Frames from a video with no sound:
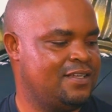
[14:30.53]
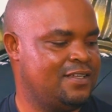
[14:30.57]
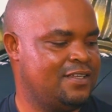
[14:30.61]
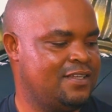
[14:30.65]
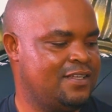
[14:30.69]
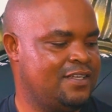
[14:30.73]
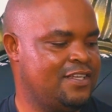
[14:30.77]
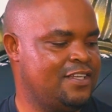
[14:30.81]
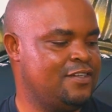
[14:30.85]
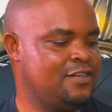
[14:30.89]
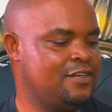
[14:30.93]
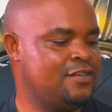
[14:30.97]

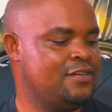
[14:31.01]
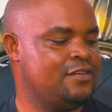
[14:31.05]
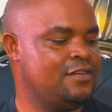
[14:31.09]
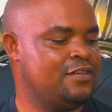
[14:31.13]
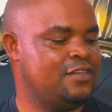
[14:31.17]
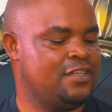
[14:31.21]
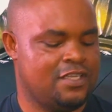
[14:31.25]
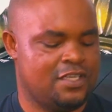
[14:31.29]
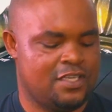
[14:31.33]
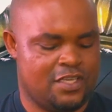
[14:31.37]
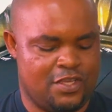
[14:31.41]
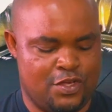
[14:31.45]

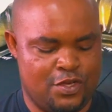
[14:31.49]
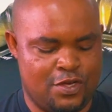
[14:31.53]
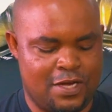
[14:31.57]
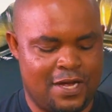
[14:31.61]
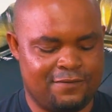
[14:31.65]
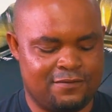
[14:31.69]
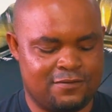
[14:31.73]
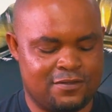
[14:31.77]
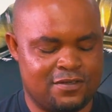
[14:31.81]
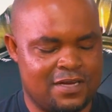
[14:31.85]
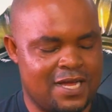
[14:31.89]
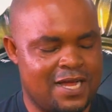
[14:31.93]
you have
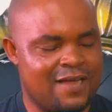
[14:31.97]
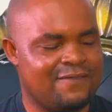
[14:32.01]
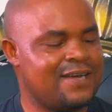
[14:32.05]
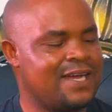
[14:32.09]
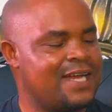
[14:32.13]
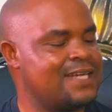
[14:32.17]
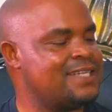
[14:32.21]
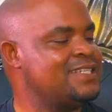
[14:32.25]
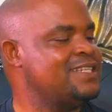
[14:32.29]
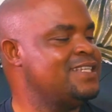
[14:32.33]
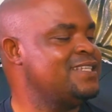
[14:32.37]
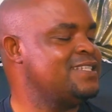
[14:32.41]
to have
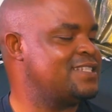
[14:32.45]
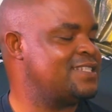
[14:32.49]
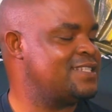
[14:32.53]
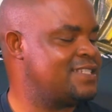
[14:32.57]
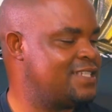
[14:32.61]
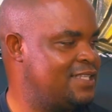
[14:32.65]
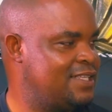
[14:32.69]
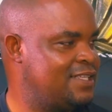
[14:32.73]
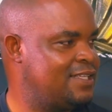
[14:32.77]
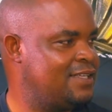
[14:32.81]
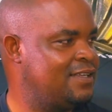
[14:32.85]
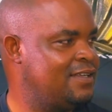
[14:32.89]
at
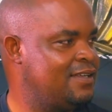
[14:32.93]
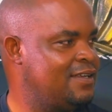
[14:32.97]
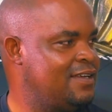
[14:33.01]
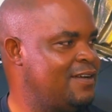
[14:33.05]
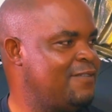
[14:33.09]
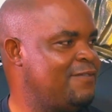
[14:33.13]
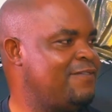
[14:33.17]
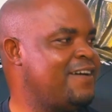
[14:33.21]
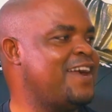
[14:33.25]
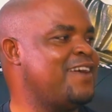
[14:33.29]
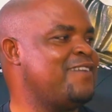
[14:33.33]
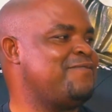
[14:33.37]
least
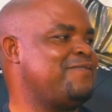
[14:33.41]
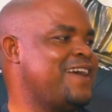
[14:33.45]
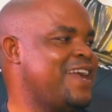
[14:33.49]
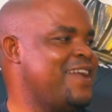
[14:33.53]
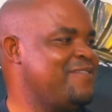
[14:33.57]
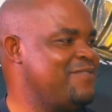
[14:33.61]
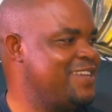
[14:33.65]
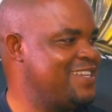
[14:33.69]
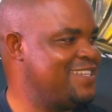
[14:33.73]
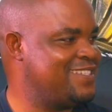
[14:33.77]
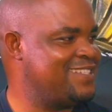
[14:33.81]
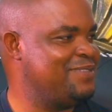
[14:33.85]
5
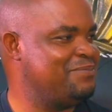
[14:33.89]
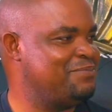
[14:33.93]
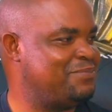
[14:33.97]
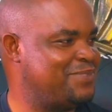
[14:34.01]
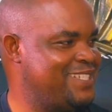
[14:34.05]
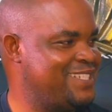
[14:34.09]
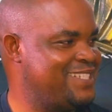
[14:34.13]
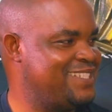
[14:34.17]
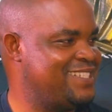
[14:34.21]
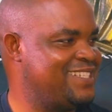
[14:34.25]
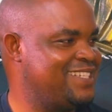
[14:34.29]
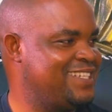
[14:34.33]
years in
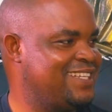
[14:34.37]
prison.